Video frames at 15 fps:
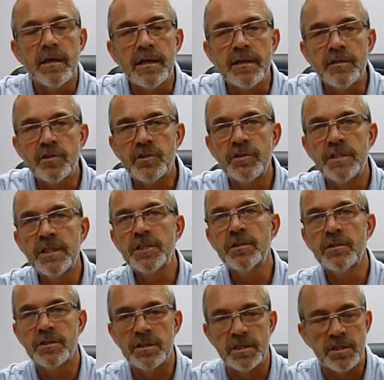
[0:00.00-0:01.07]
In the
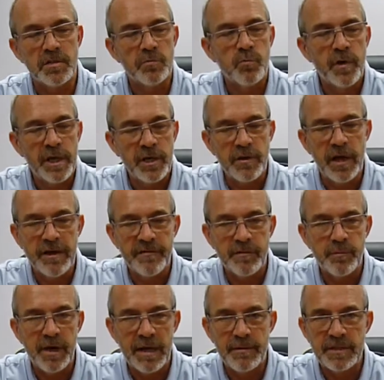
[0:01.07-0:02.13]
traditional system, where you have a
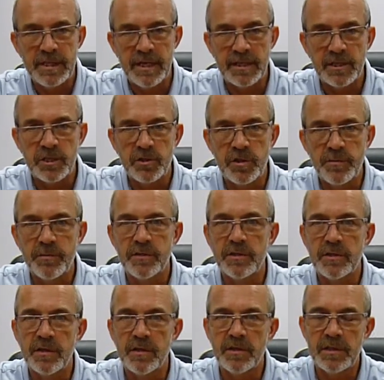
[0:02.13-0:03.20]
bimetallic strip
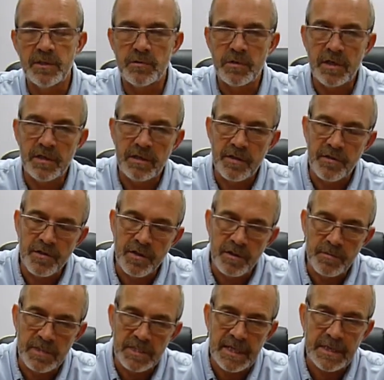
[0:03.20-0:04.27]
and it's a
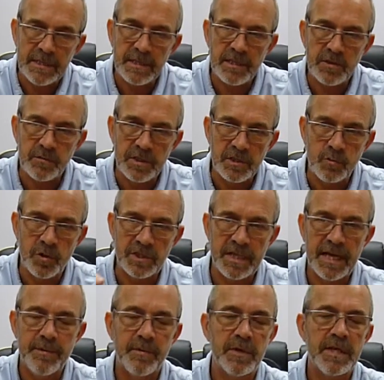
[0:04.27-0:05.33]
thermostatic switch, what's
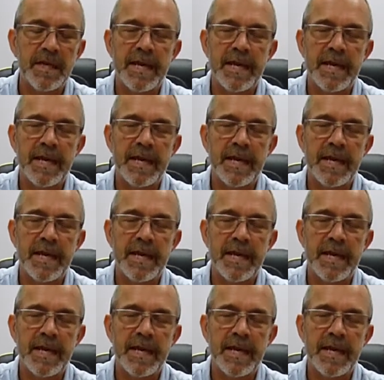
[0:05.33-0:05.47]
happened